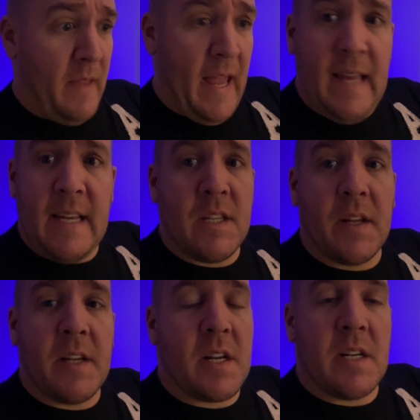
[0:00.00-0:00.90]
it doesn't look
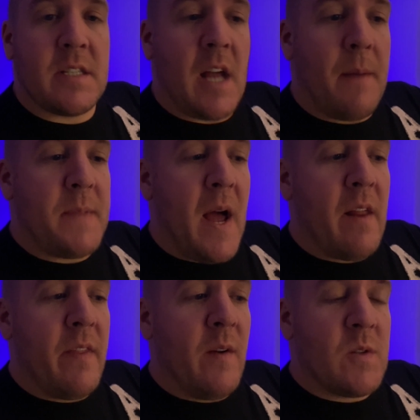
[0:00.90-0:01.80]
like it's going to stop down.
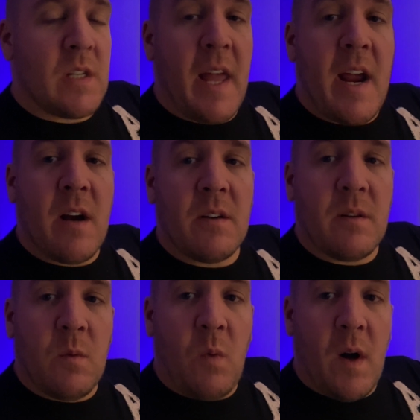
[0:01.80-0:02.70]
And those layer
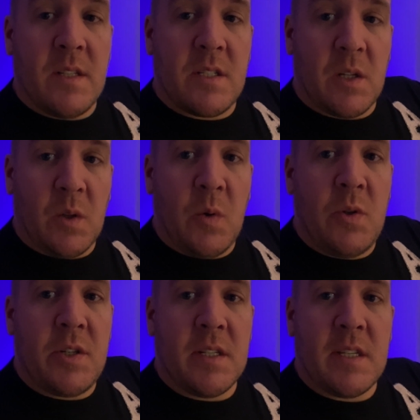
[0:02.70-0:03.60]
one
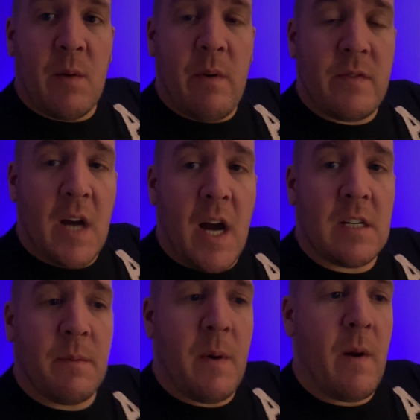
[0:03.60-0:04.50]
solutions that we've
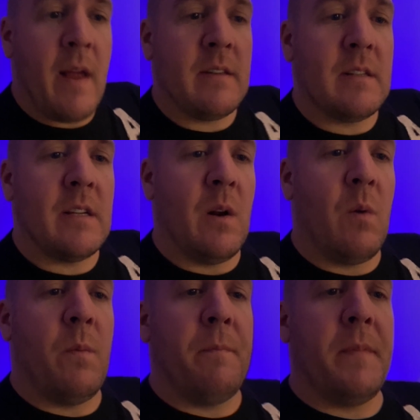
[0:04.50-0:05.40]
talked about, and you
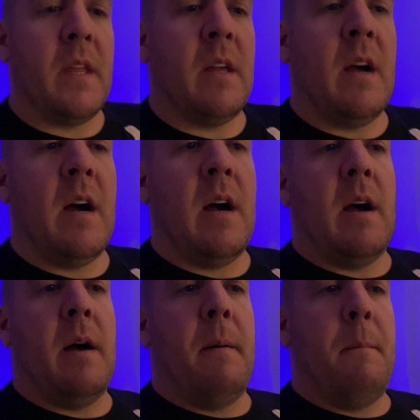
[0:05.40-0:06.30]
know,
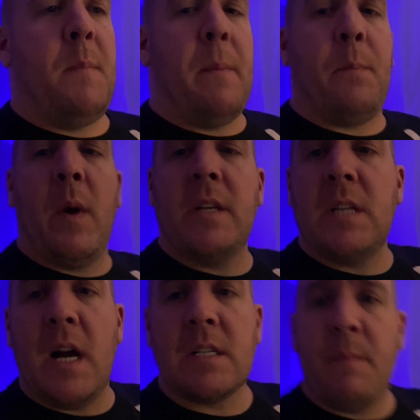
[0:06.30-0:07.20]
uh, BitBoy
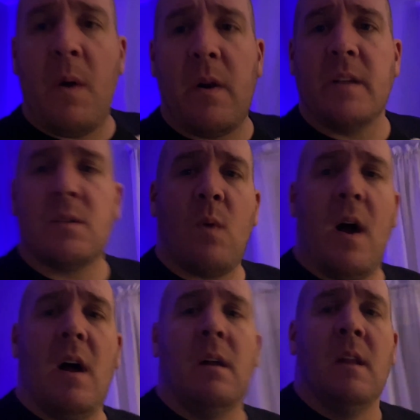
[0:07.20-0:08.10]
talked about it as
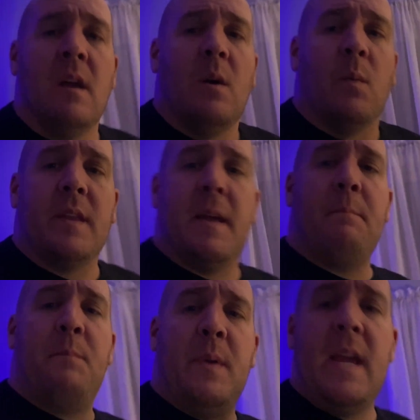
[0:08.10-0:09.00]
well, with
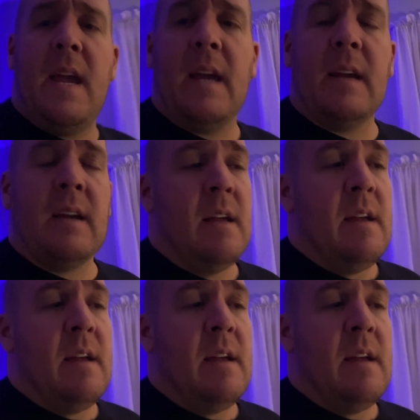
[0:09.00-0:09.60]
it being